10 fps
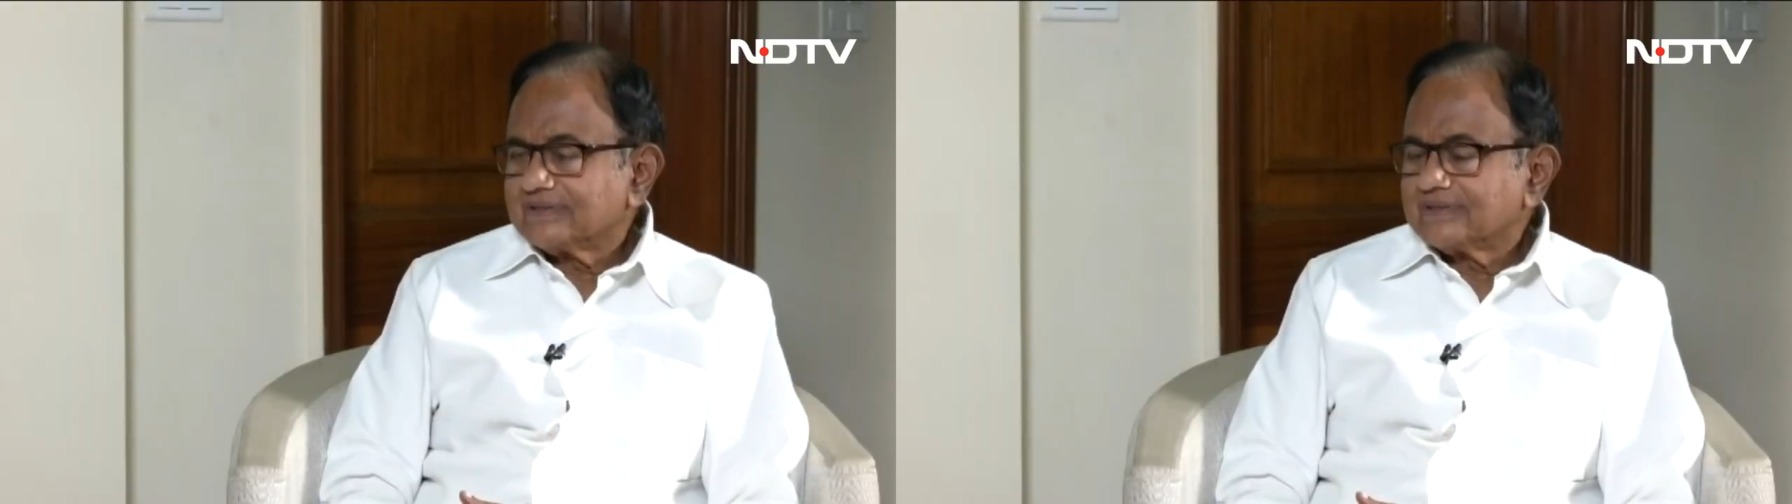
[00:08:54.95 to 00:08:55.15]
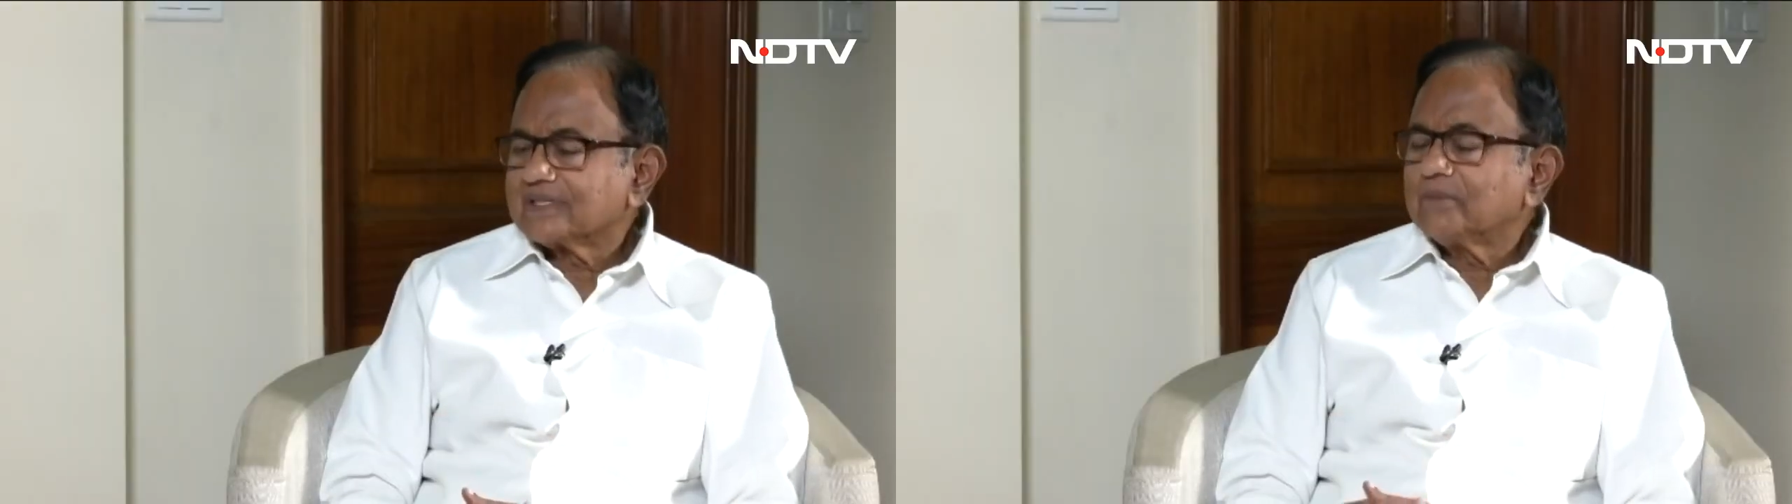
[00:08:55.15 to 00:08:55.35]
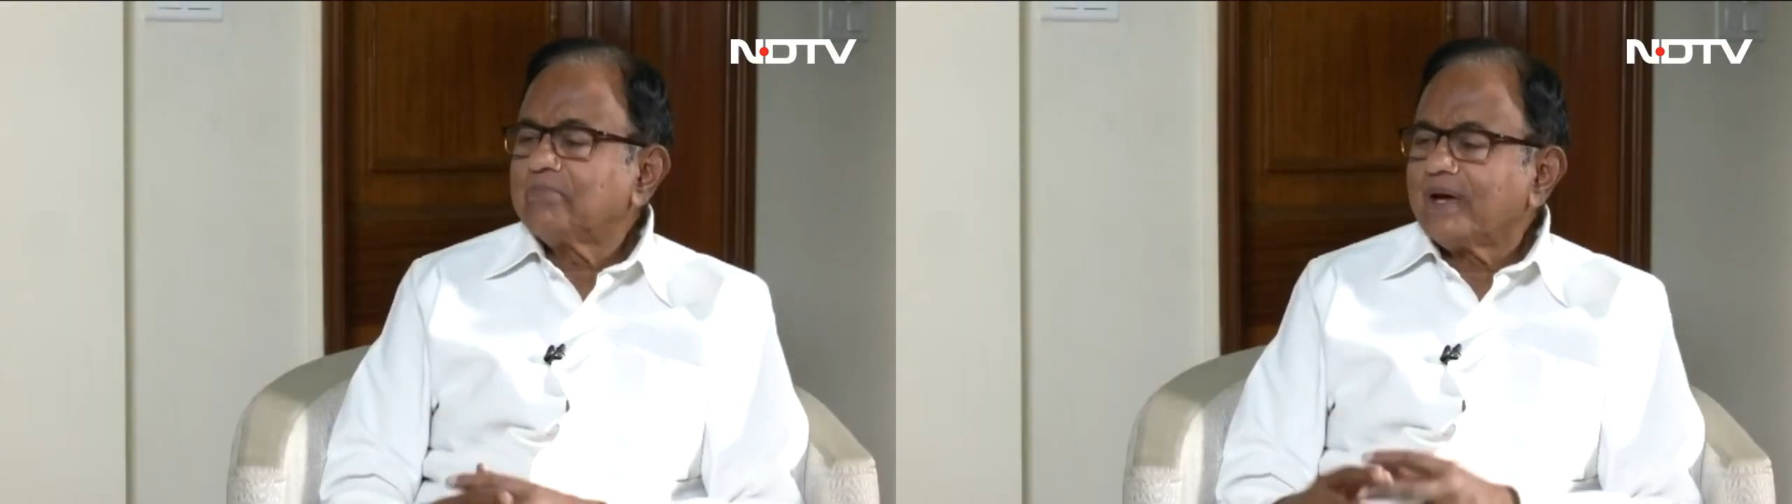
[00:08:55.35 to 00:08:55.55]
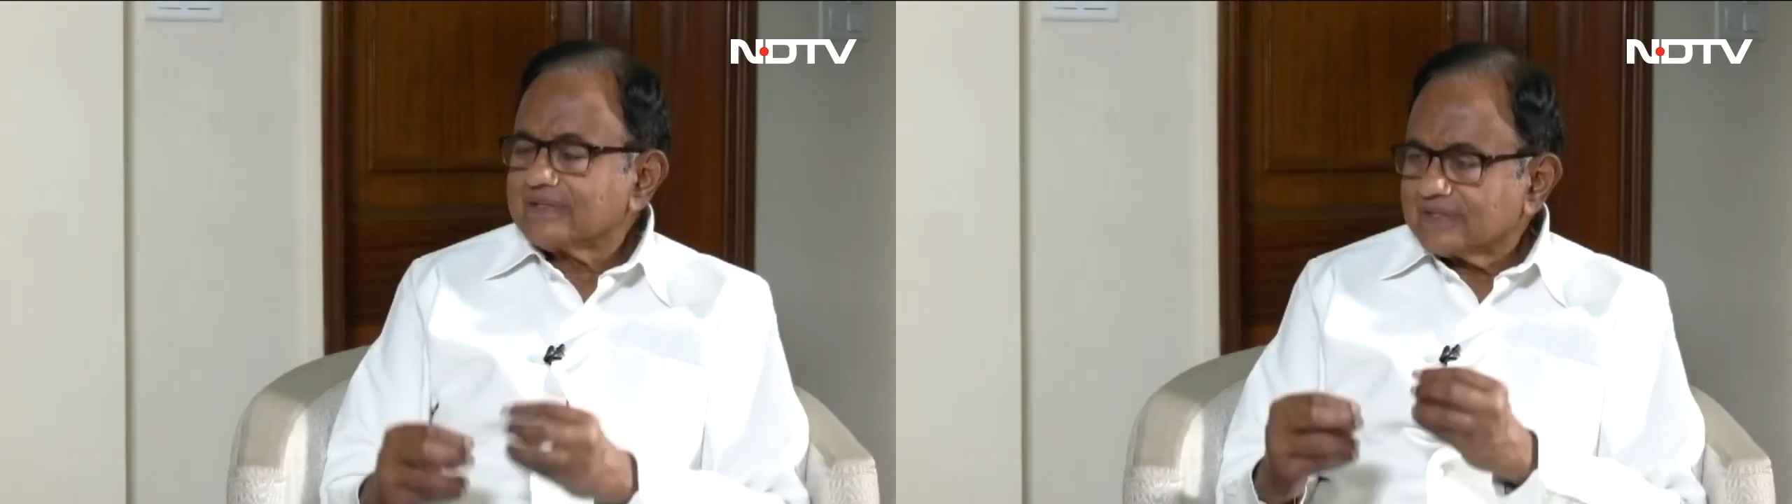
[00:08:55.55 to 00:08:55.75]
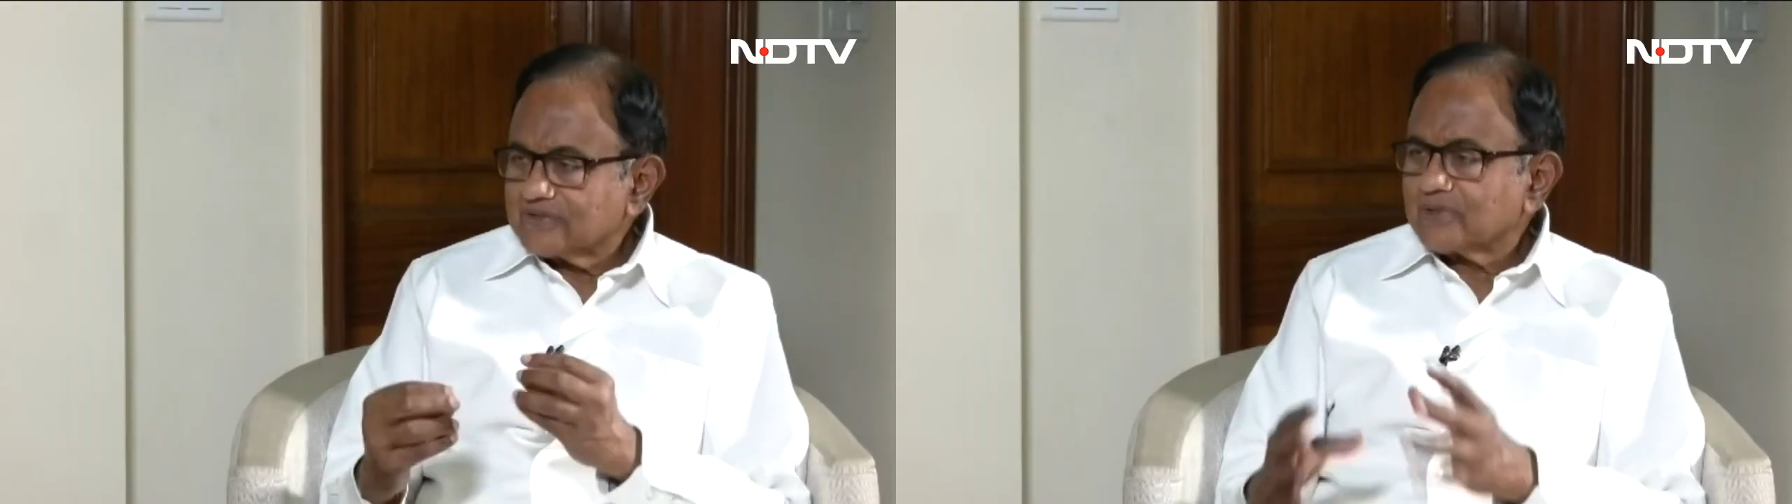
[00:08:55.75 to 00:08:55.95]
The
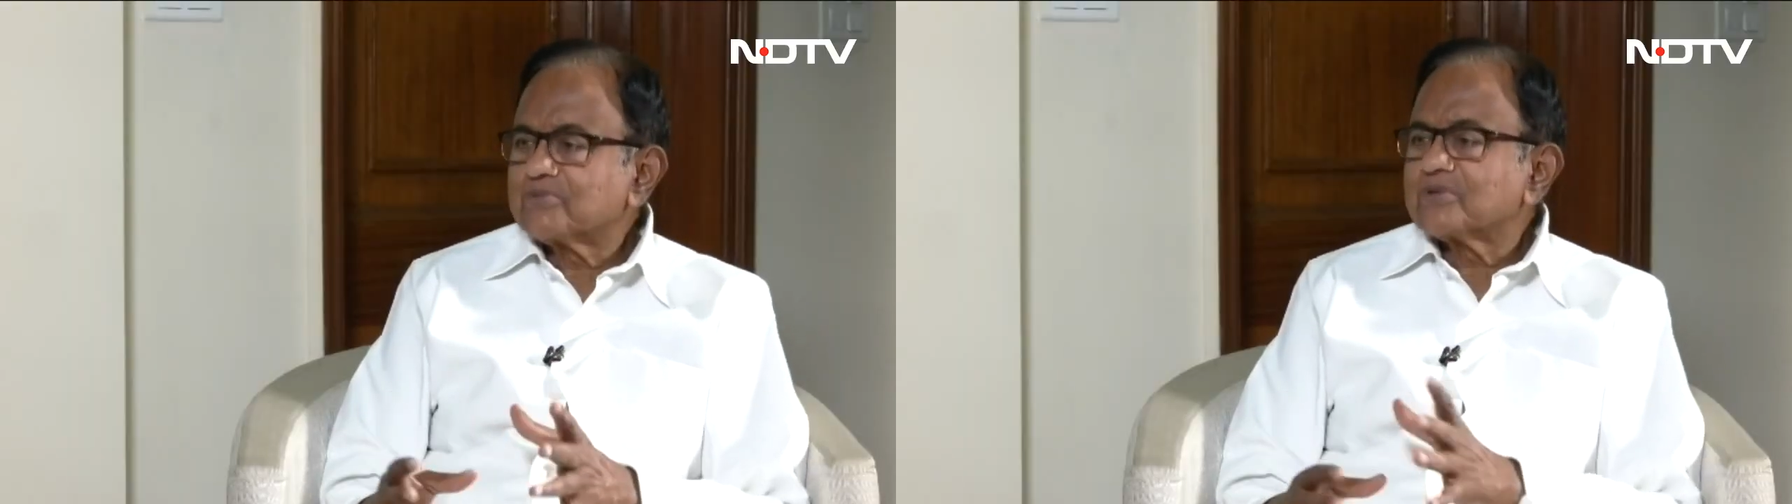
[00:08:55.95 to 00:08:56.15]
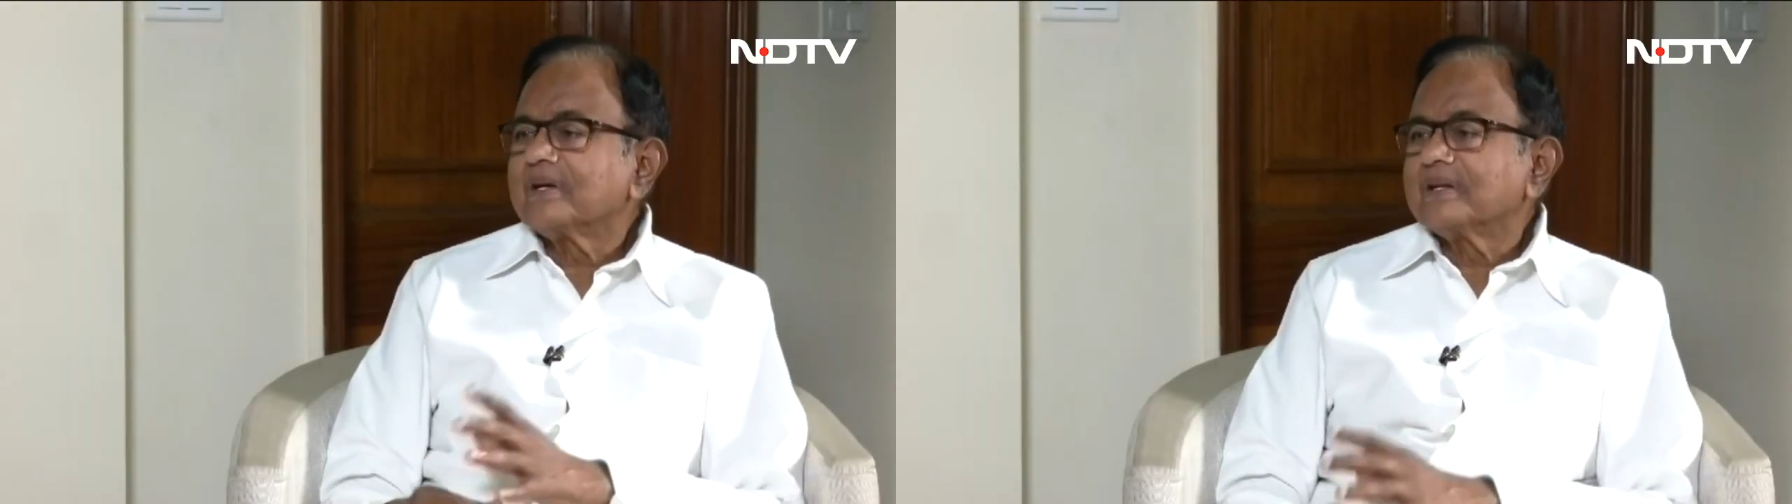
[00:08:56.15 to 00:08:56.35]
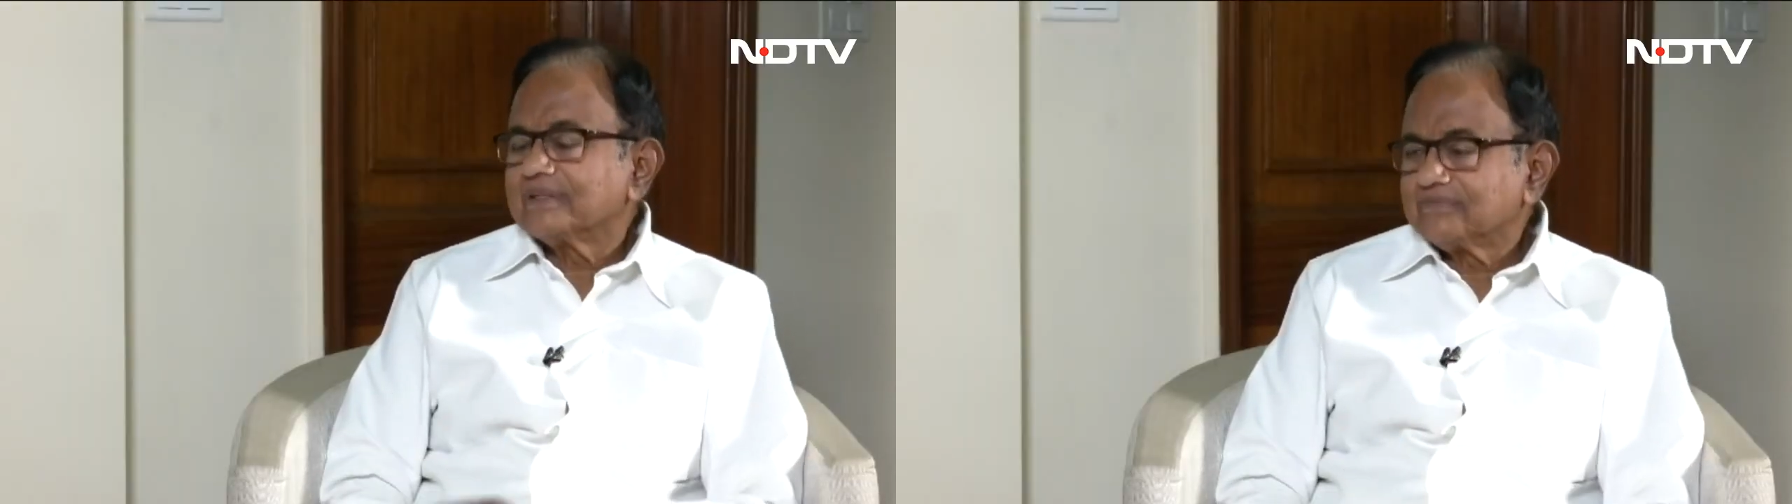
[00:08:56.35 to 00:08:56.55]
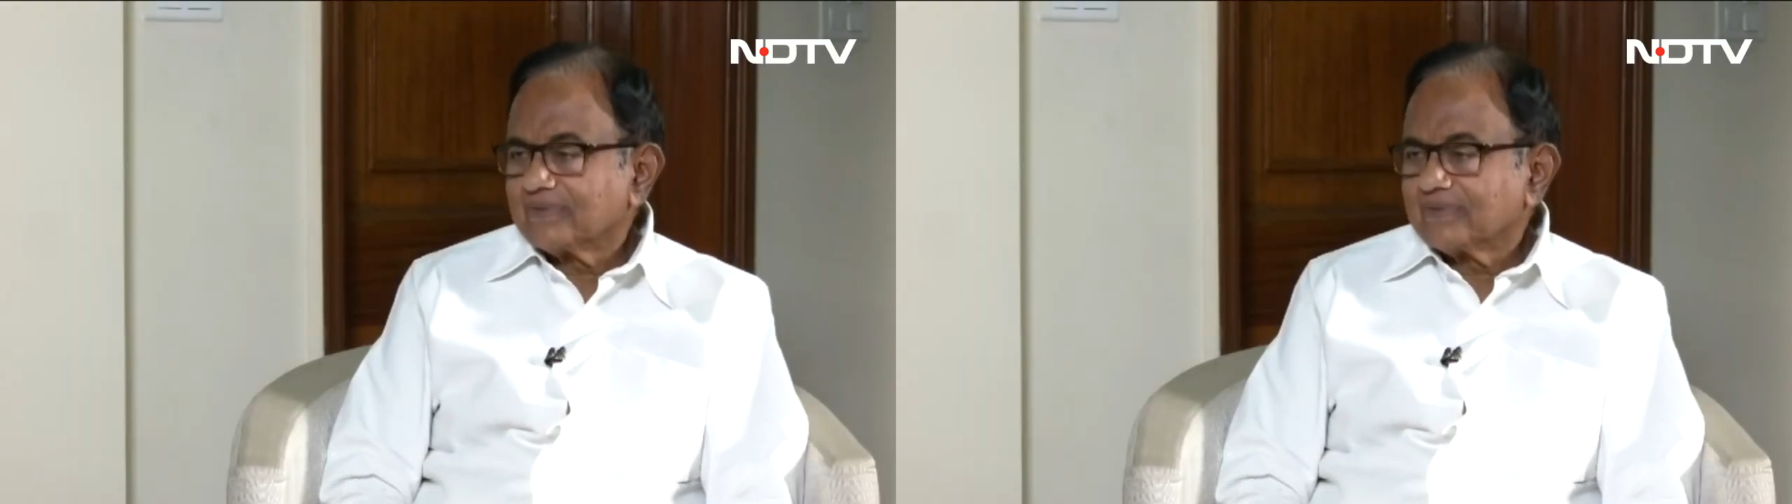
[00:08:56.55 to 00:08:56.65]
comparison is absurd.